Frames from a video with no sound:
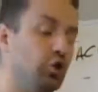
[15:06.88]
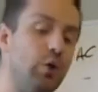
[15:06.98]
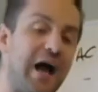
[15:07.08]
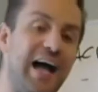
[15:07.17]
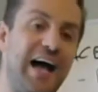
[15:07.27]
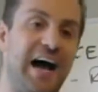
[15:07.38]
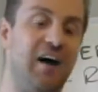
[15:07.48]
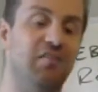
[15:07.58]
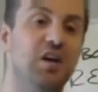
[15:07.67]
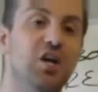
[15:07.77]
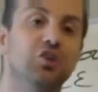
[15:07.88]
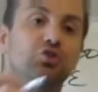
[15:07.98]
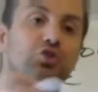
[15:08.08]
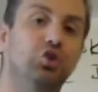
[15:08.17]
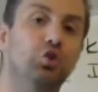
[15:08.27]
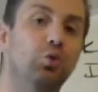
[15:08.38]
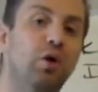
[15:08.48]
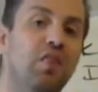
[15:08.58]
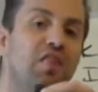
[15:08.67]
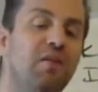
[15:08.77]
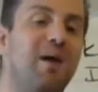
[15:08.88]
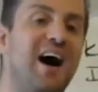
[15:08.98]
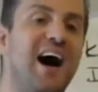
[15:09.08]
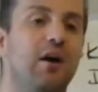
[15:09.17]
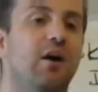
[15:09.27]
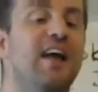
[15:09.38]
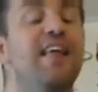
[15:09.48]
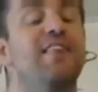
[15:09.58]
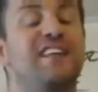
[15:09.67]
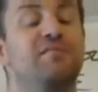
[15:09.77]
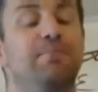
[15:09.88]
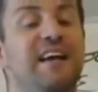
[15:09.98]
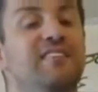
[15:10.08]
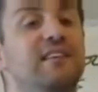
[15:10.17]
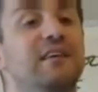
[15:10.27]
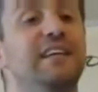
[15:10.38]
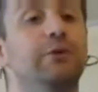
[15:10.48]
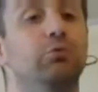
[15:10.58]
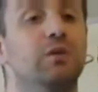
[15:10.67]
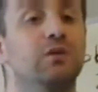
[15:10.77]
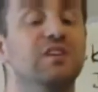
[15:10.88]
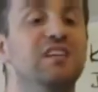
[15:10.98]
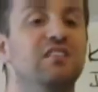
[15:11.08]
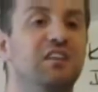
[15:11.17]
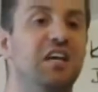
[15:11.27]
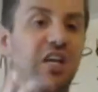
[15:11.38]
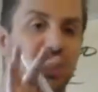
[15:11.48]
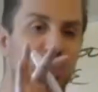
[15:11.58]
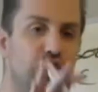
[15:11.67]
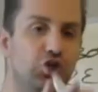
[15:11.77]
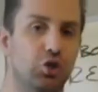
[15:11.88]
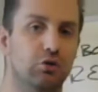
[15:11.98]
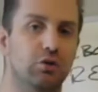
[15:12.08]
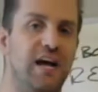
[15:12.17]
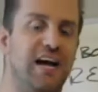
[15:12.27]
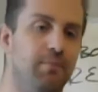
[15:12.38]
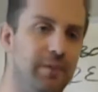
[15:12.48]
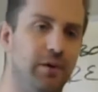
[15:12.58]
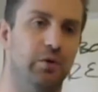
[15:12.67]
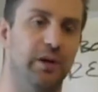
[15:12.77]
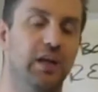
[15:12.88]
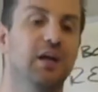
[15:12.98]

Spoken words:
have to the buyer. That's basically releasing your liability